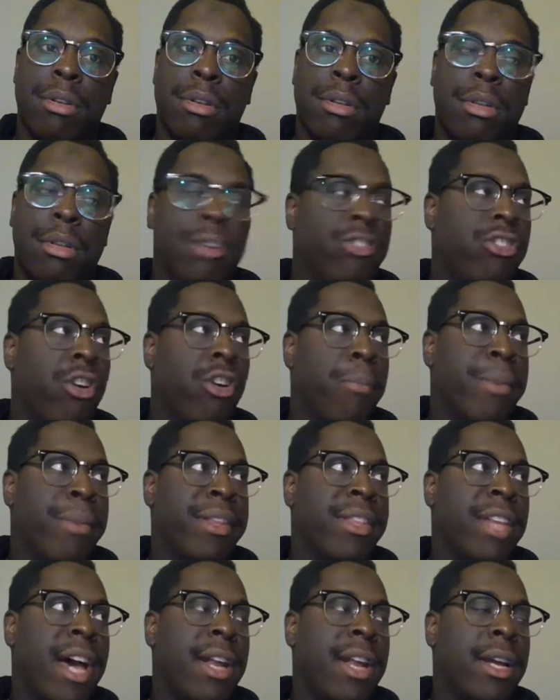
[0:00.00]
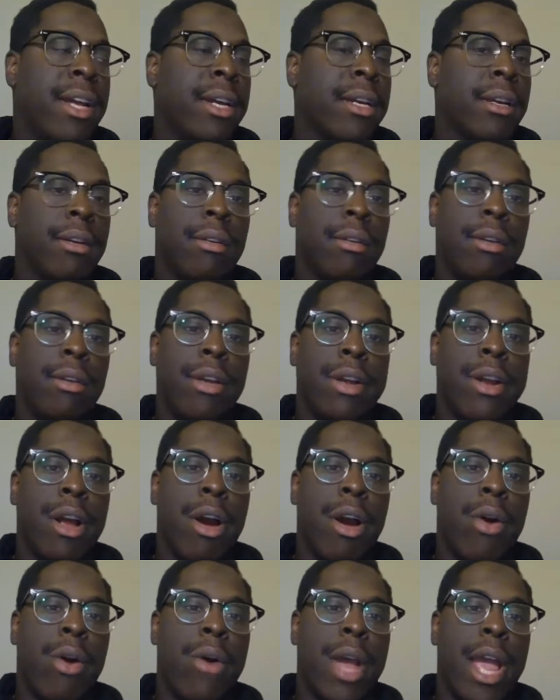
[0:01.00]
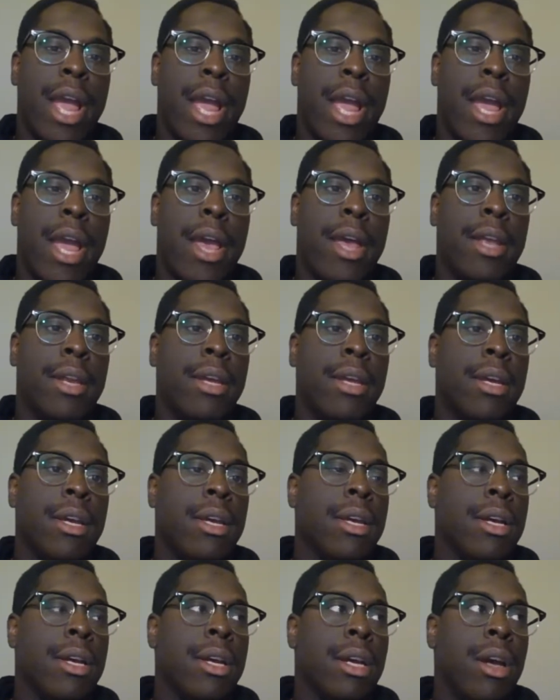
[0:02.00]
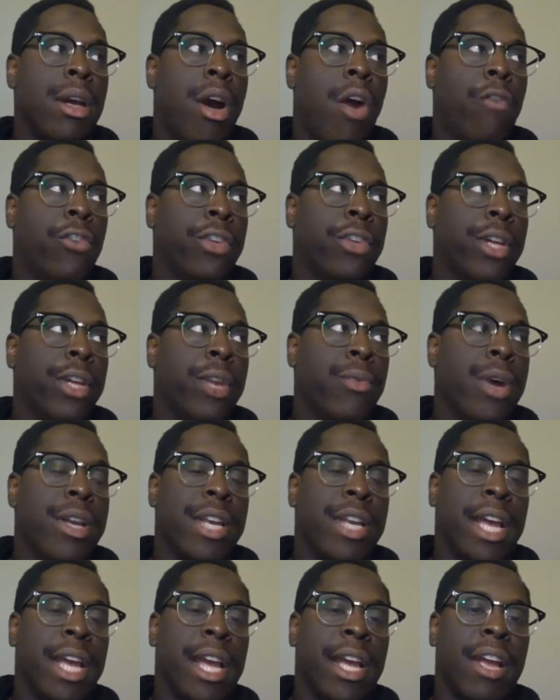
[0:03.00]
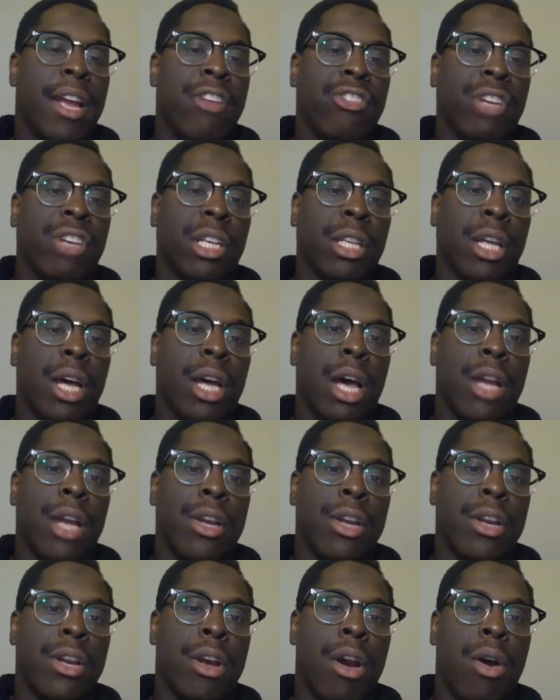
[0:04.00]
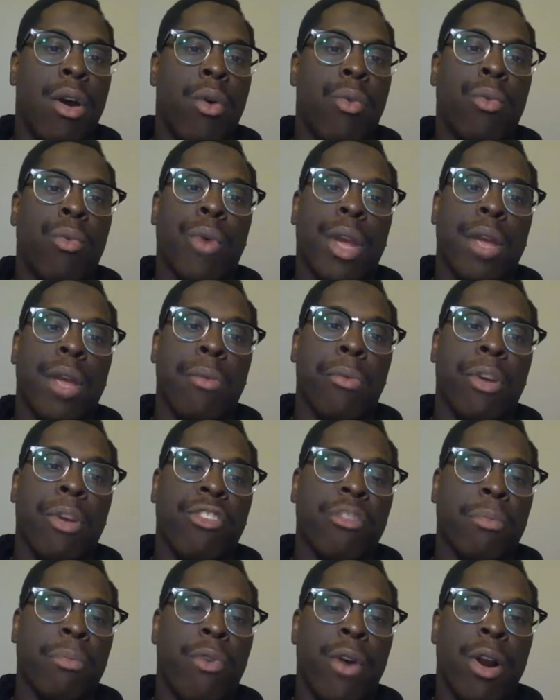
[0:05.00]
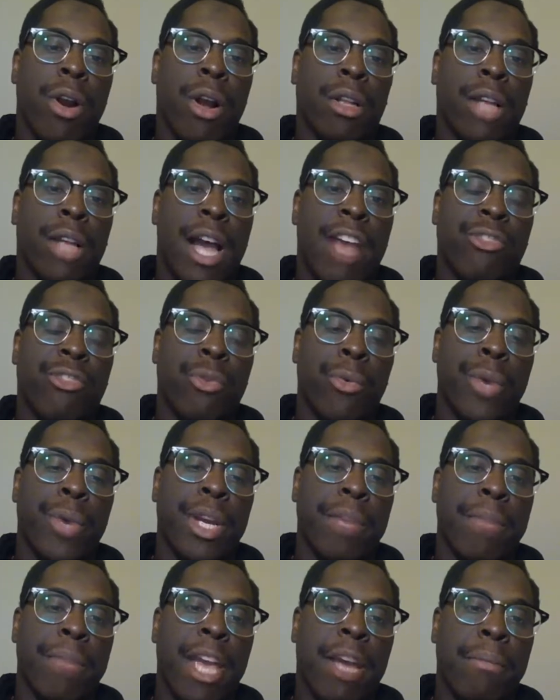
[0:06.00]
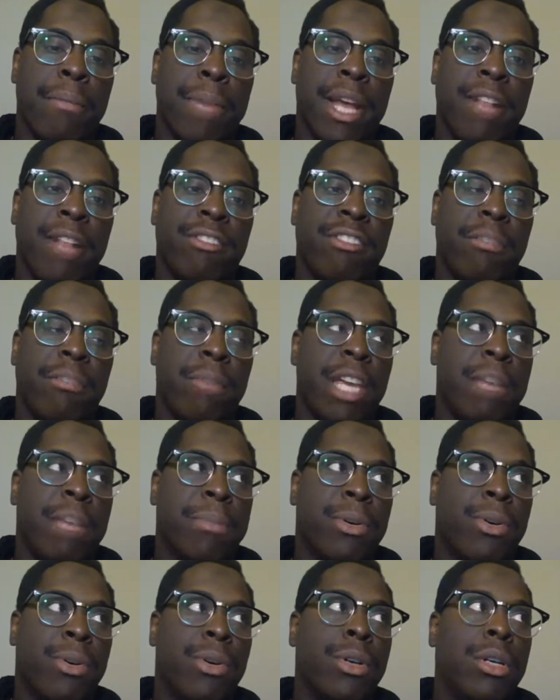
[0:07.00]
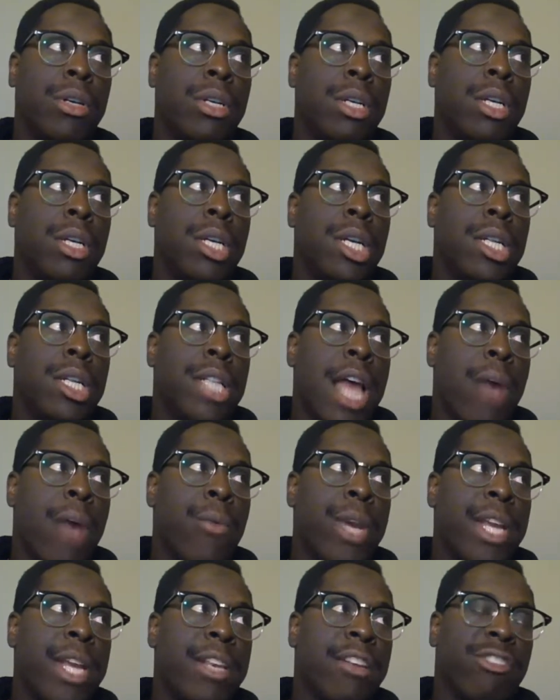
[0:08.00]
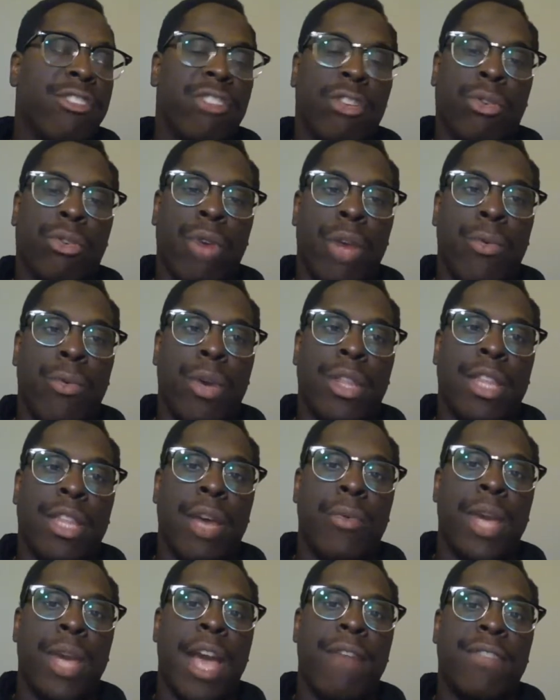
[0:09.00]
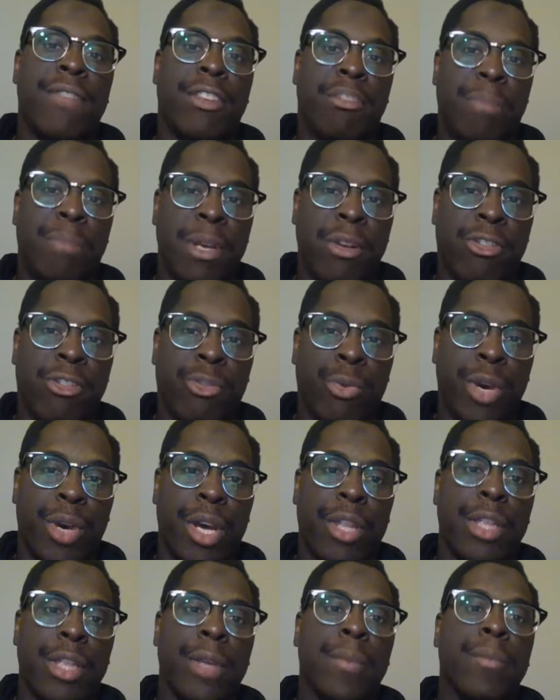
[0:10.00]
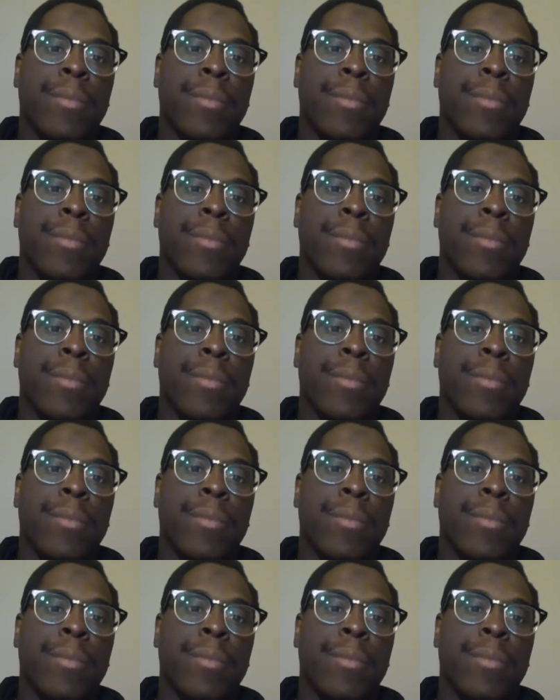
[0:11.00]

They're so pathetic, and hopefully one day, inshallah, we reach a point in our lives where we can make amends to people that we disagree with, that we have disputes with.